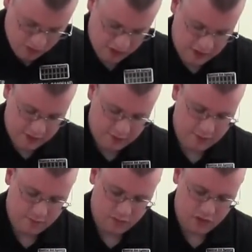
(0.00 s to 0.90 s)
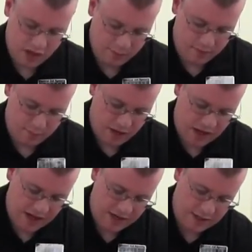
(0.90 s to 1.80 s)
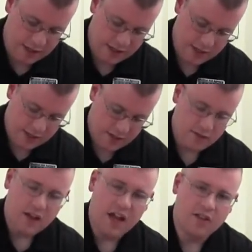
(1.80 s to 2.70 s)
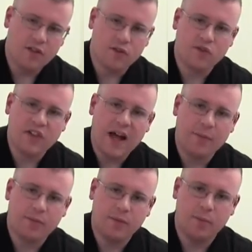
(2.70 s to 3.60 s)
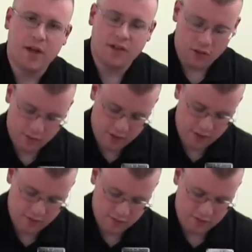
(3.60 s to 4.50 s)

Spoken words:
trick is, you come in behind and those flaps will be bent over.